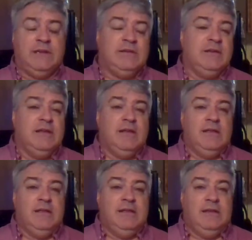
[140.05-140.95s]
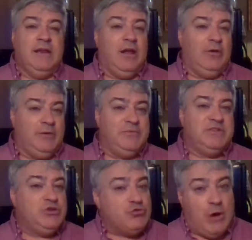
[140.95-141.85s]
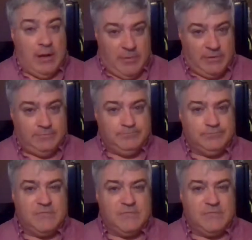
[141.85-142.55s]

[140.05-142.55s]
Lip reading: And, you know, it was a drama.